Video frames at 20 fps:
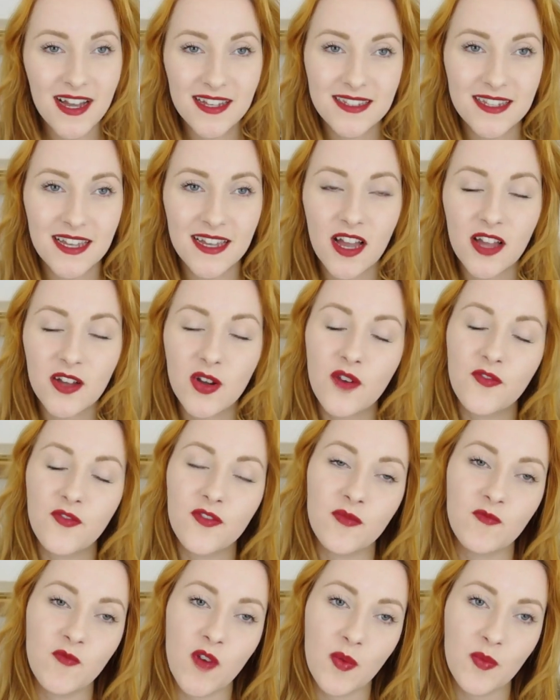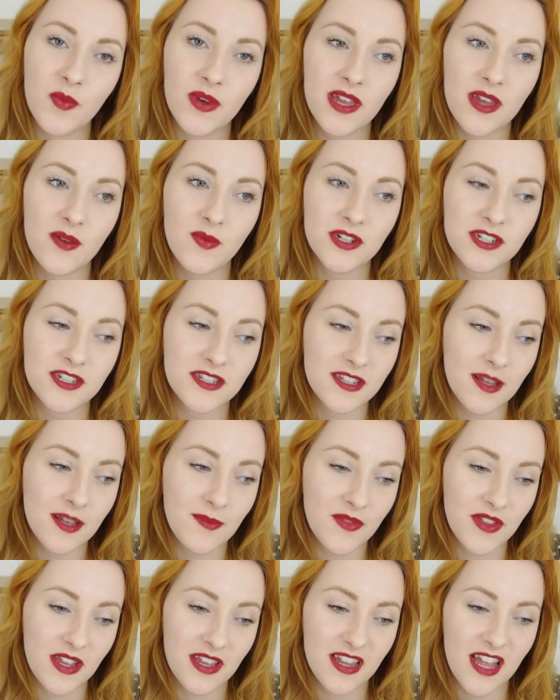last thing I got from Romwe, which is
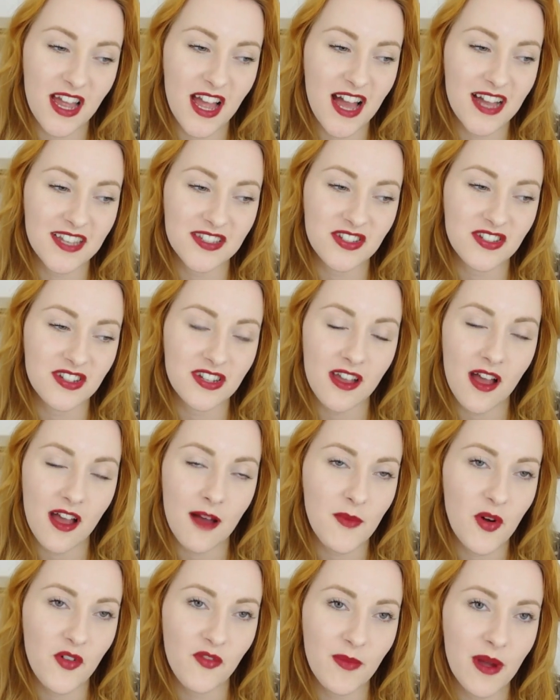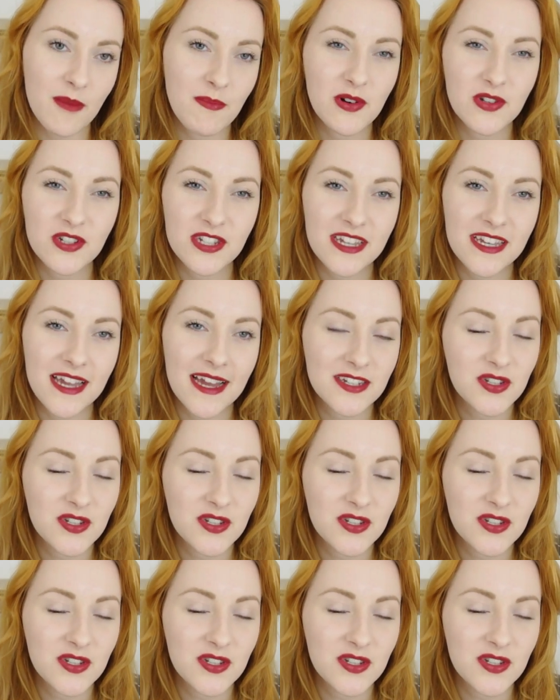something that hasn't come off my body